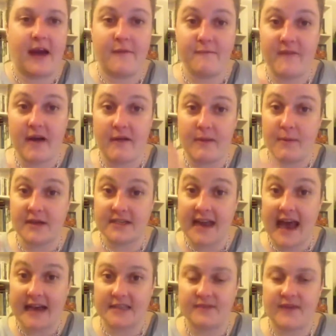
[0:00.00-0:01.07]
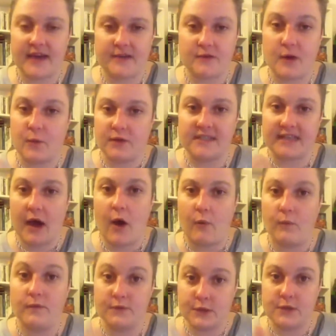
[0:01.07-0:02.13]
I'm very much an activator. I want to get
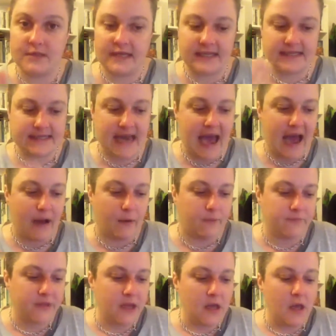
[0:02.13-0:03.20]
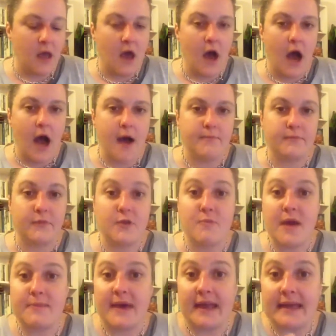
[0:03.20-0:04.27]
on and do things now. You
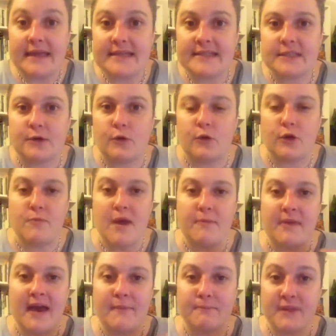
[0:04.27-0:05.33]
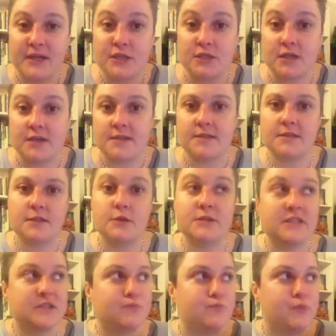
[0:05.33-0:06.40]
may be analytical, you may be ambitious.
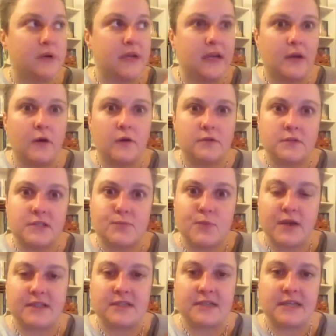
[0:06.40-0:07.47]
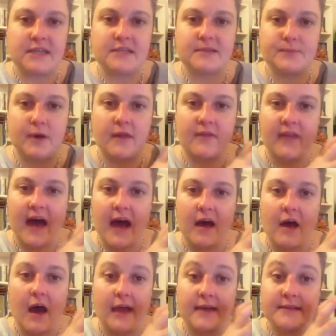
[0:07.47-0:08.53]
Lucy's brilliant on spreadsheets, but that
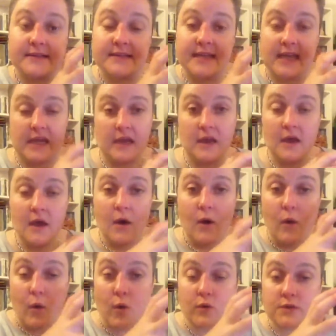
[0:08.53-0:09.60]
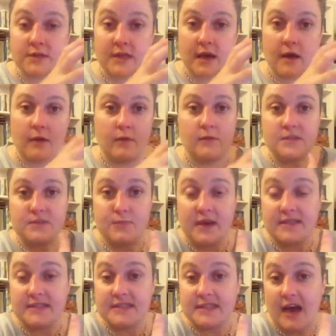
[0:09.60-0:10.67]
I can see also
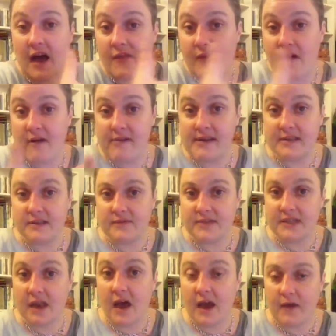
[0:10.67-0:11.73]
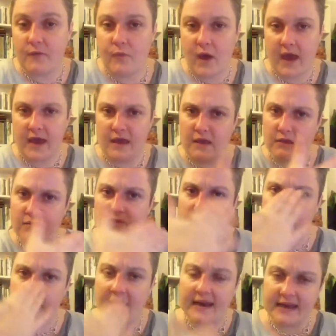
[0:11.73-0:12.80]
spreads into other areas of his life where he's
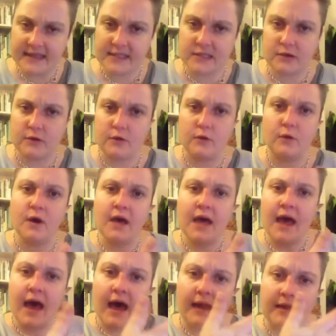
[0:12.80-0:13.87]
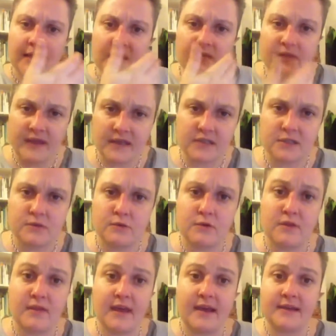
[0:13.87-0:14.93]
very analytical and he thinks through
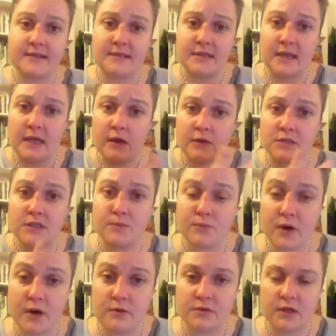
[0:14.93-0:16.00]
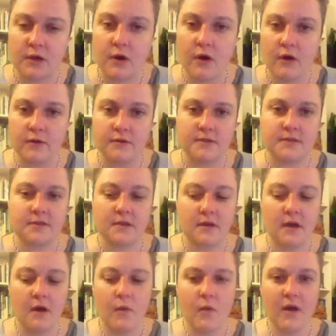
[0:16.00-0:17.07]
things and he looks at the pros and cons.
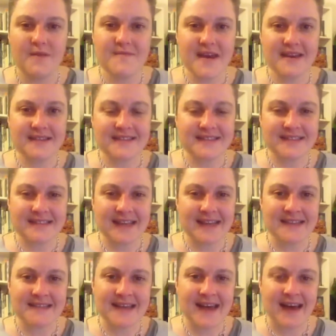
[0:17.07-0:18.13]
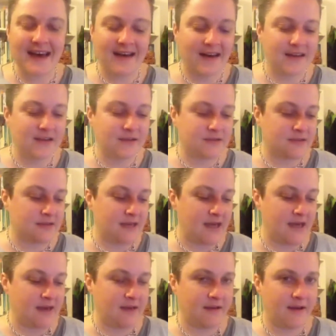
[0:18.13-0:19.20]
What an amazing skill is that? I don't do
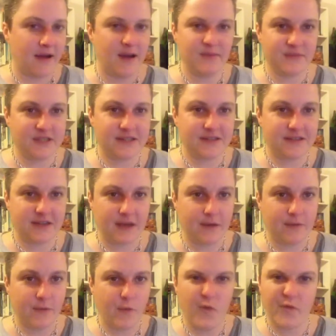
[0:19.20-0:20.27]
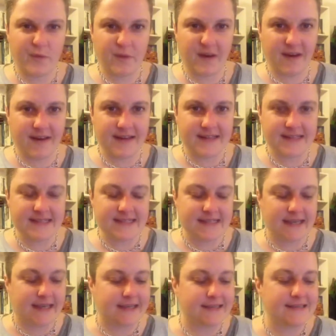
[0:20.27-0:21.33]
that. I'm just, all from gut
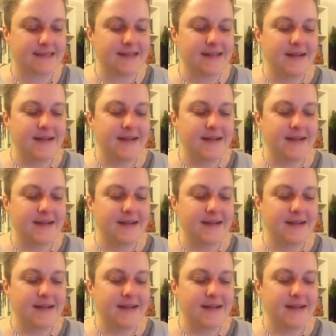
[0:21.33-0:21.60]
instinct.